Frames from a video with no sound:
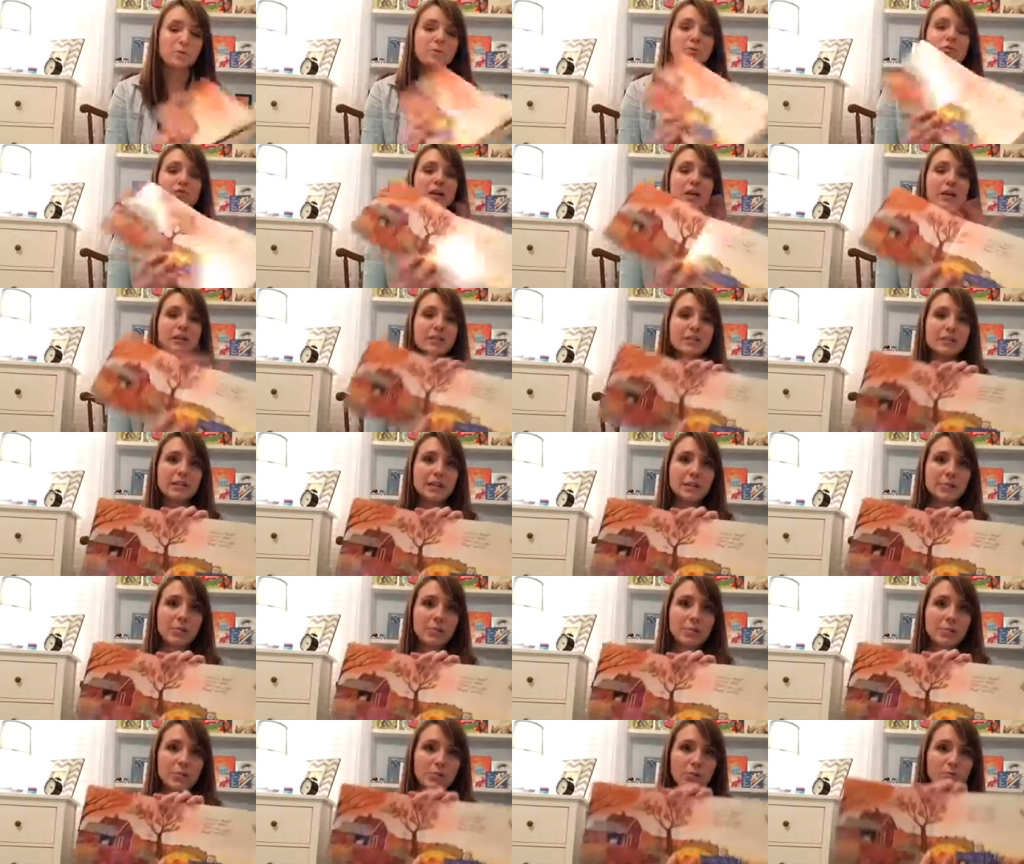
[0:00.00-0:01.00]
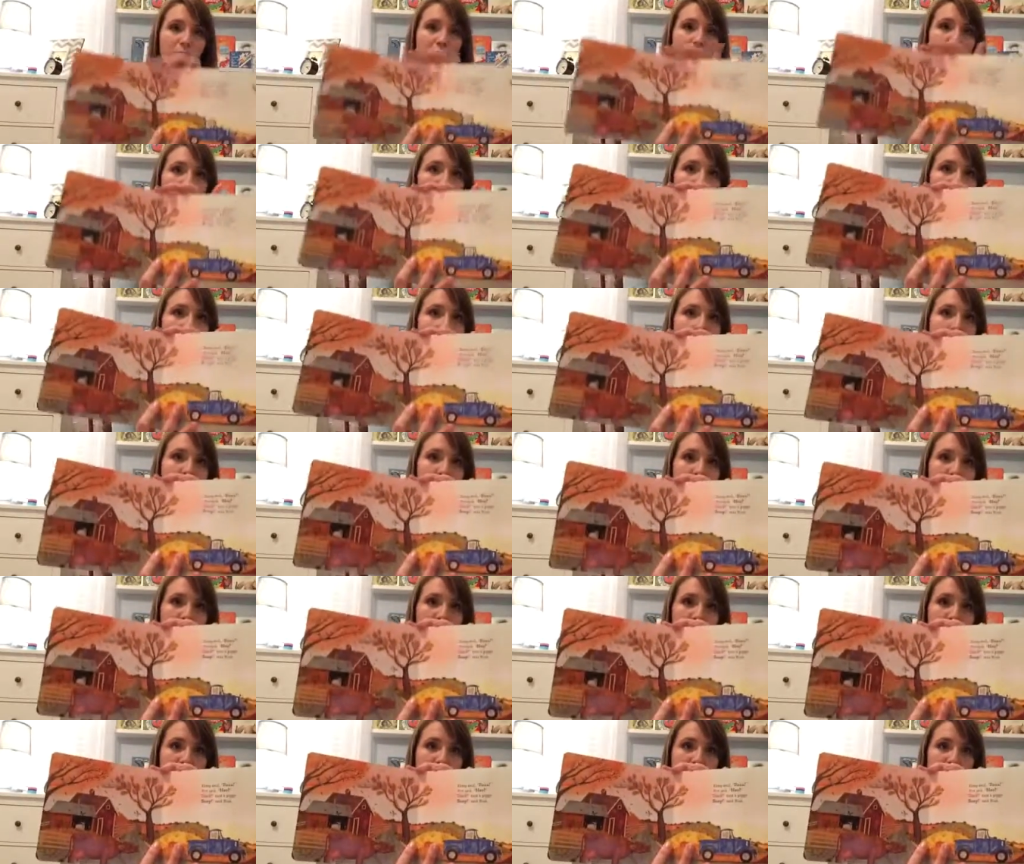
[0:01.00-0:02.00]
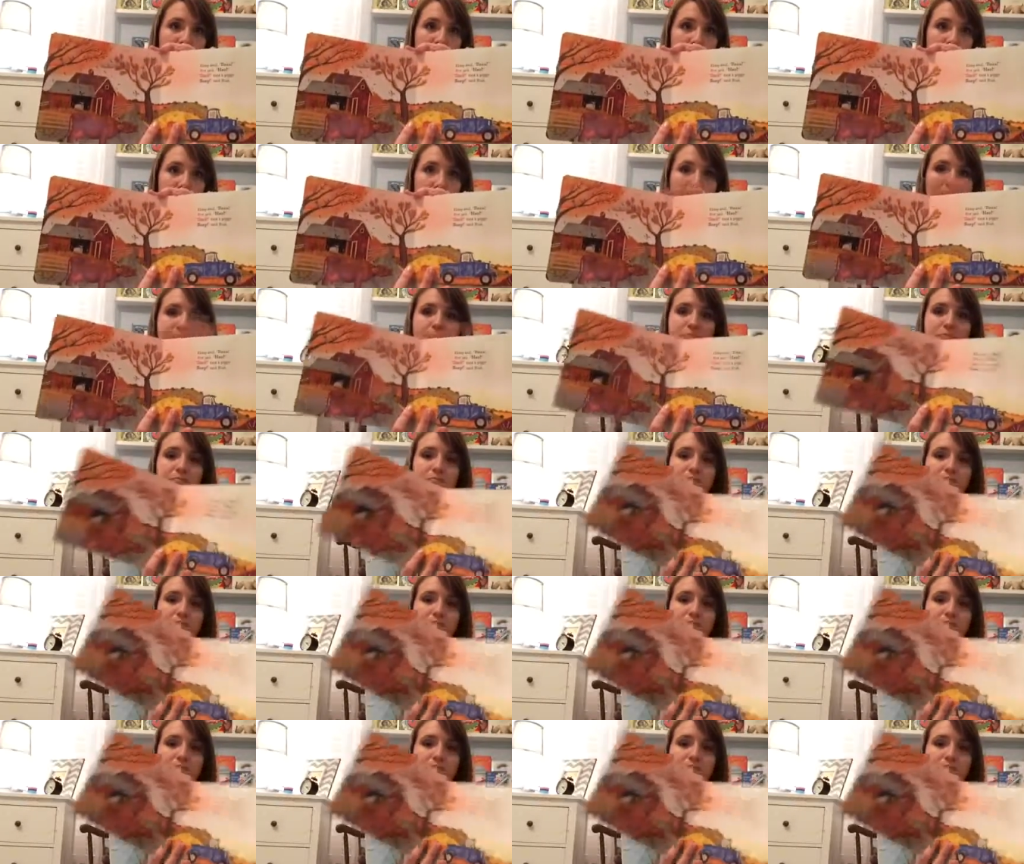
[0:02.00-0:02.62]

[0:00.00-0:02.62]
Blue Truck is another one with really great illustrations in it.